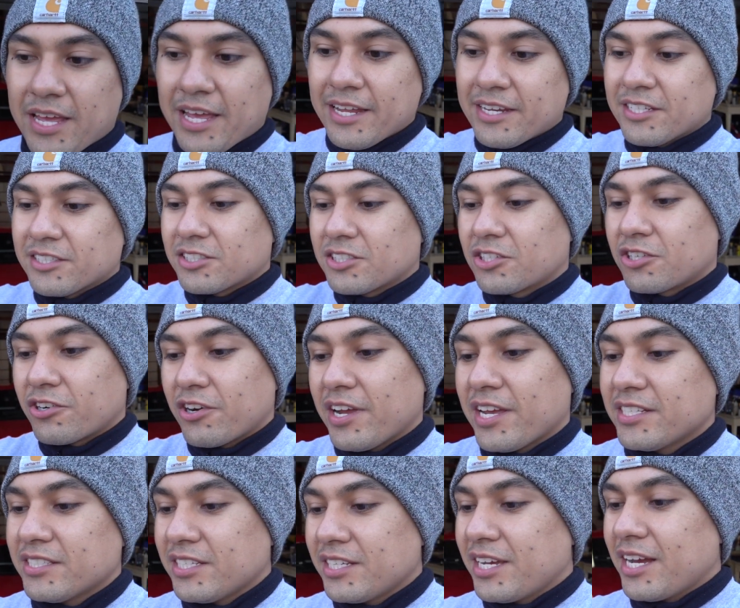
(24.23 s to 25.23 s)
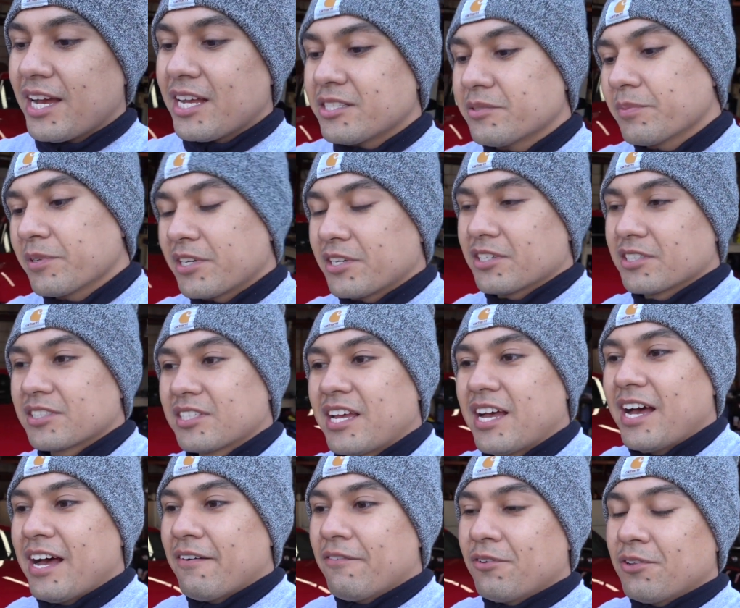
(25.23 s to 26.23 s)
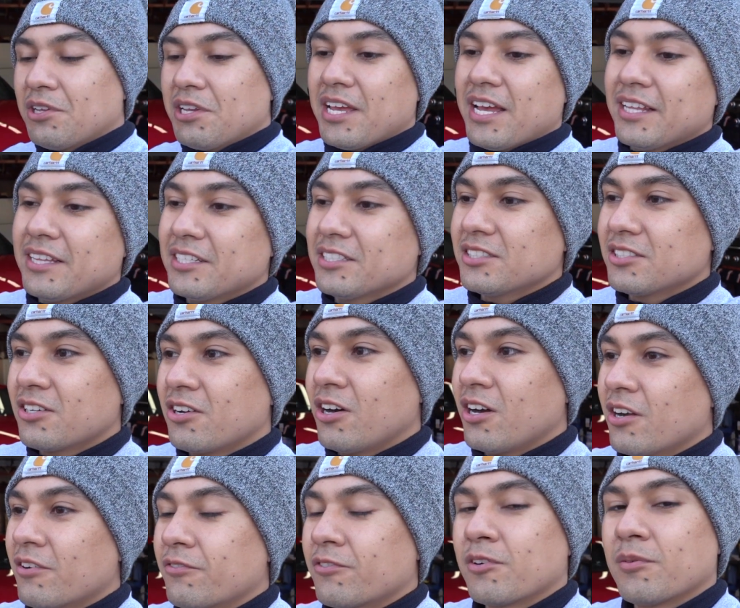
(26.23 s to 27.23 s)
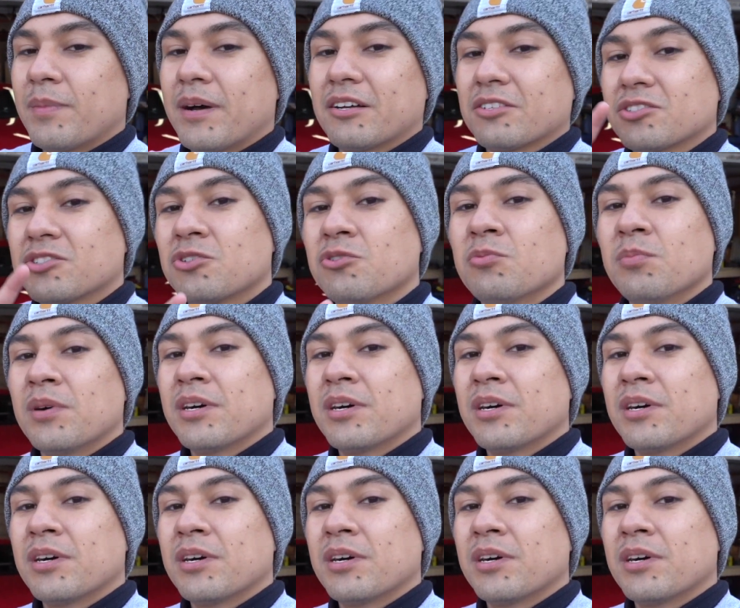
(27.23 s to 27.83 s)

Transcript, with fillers: And it's crazy guys because I've only had this car for about two